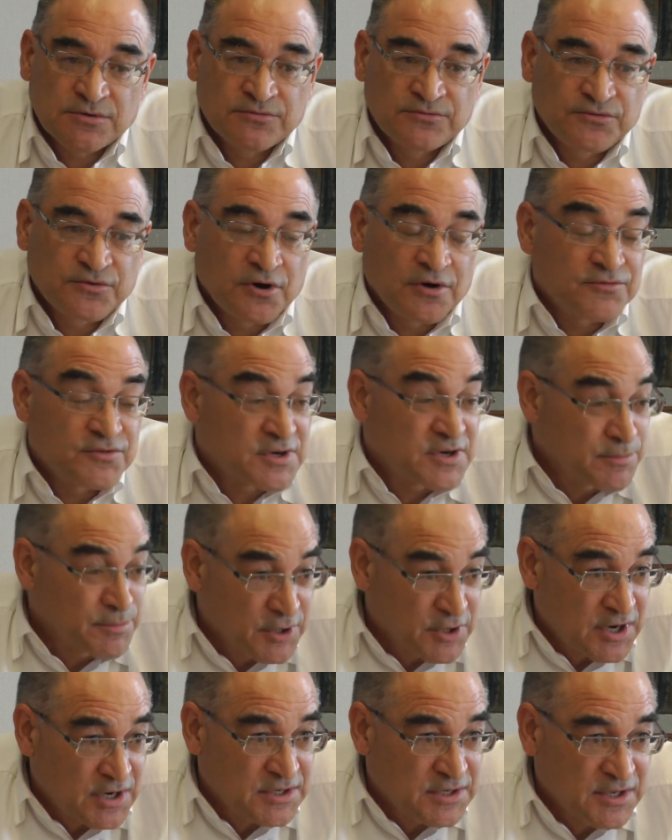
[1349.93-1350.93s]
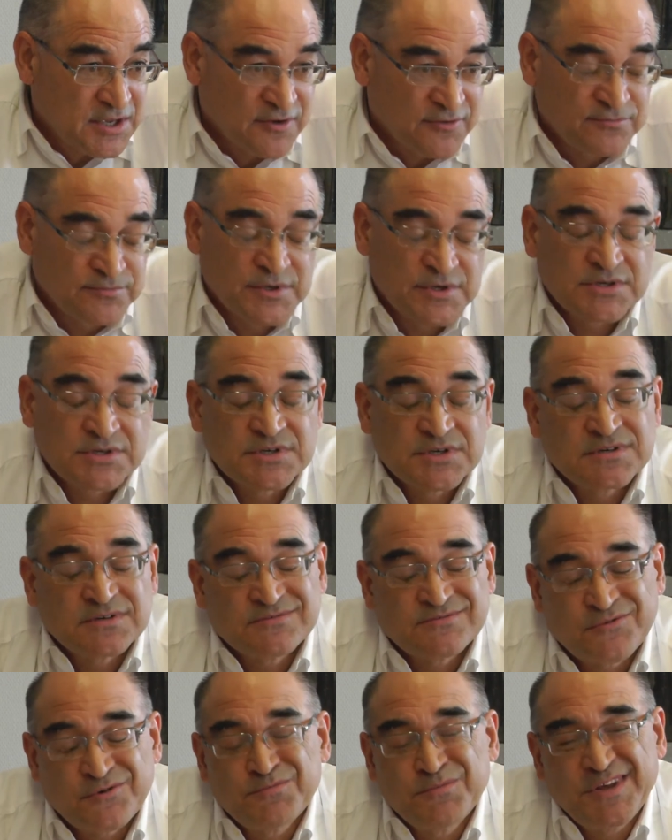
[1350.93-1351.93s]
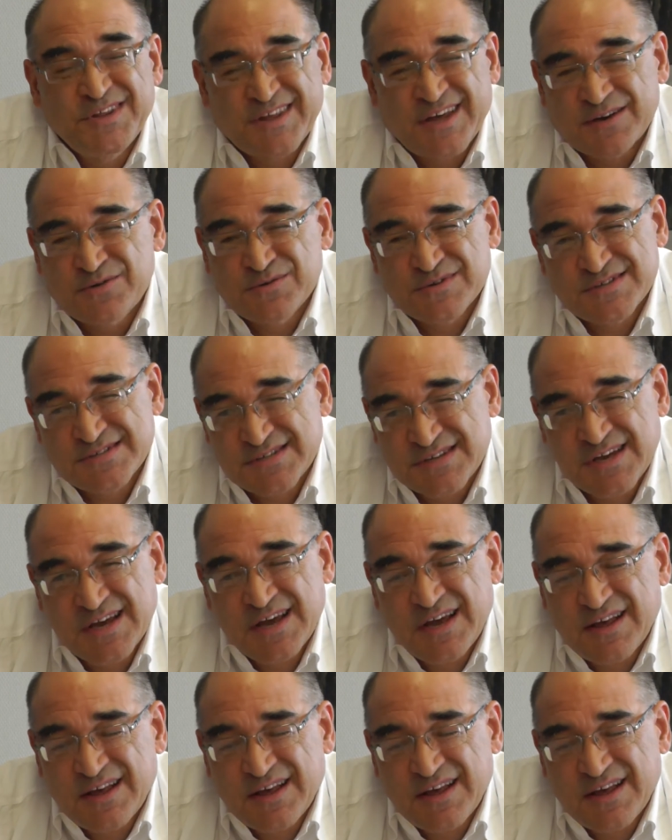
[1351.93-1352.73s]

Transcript: of the democratic government. And for me, that